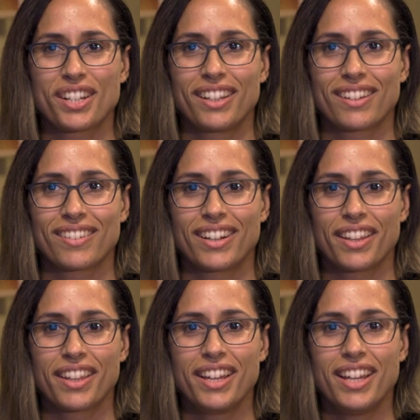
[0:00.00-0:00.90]
Luckeroth,
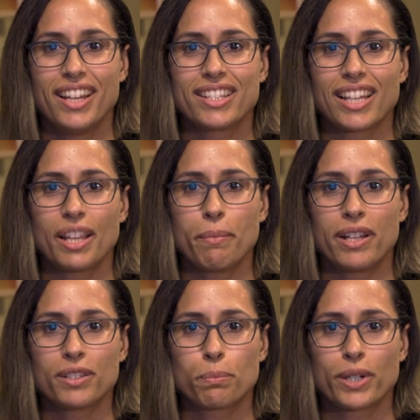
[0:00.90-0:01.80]
Salem
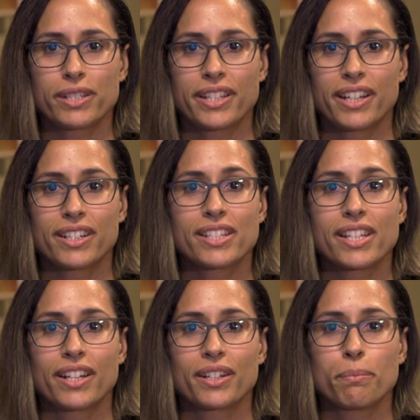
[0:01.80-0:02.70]
Health Breast Care
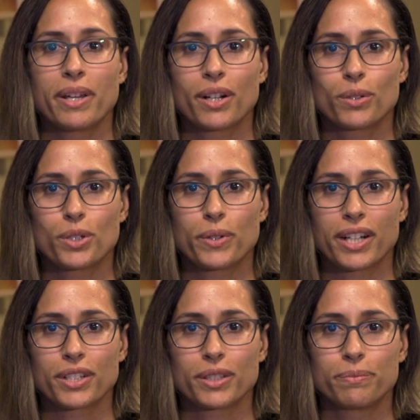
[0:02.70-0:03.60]
Center Medical
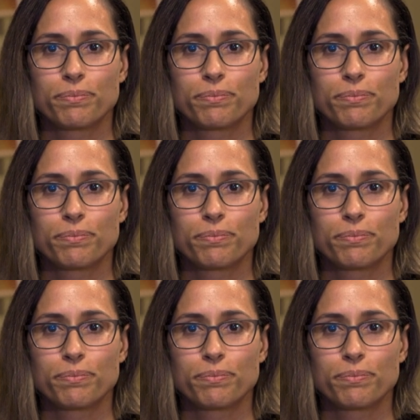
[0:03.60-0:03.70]
Director.